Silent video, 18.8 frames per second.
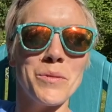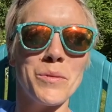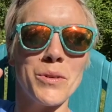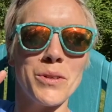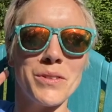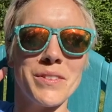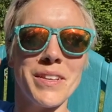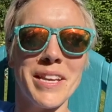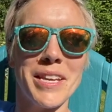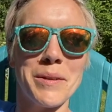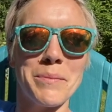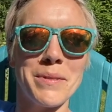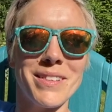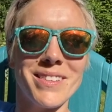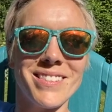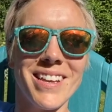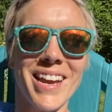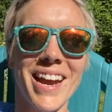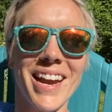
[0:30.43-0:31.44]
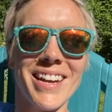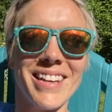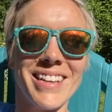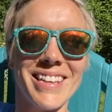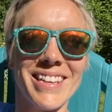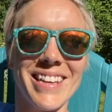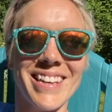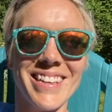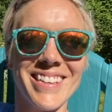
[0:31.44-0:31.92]
We'll take them inside
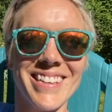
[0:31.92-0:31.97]
and get